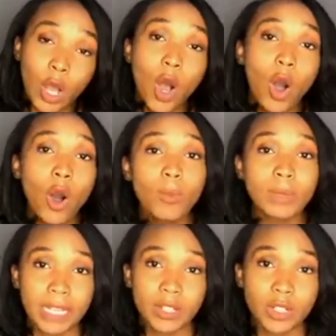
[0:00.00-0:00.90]

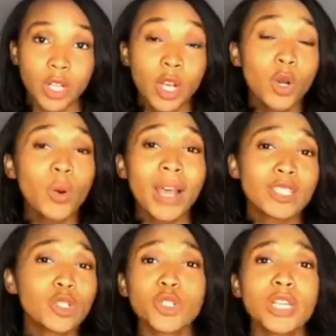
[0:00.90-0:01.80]
Homelander, who has a
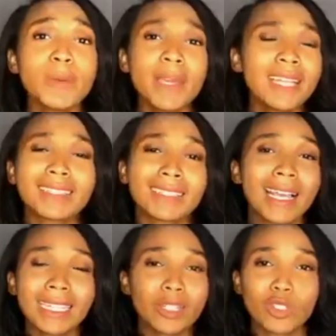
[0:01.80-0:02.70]
creepy and
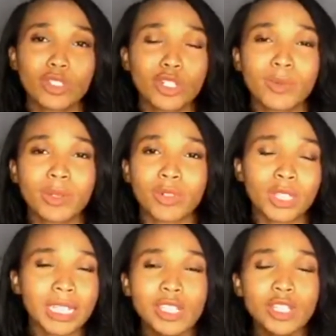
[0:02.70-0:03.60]
slightly disturbing
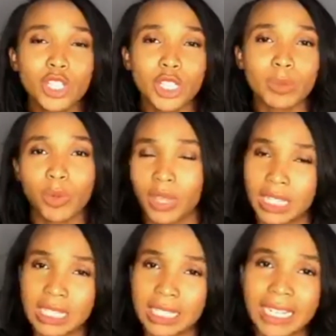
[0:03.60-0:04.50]
relationship with this
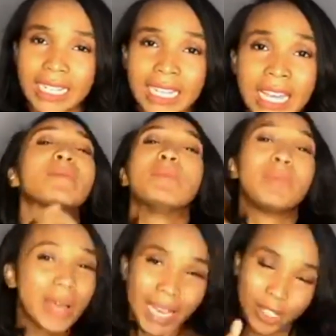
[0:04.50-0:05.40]
lady,
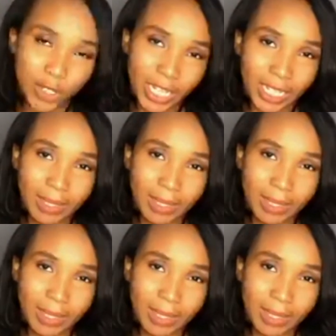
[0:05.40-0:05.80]
backtrack.